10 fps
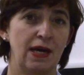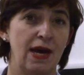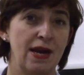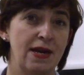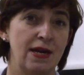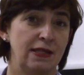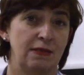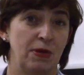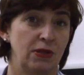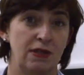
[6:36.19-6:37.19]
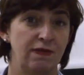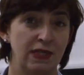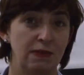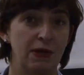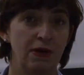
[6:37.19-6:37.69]
and it's a positive
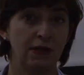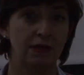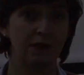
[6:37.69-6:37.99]
experience.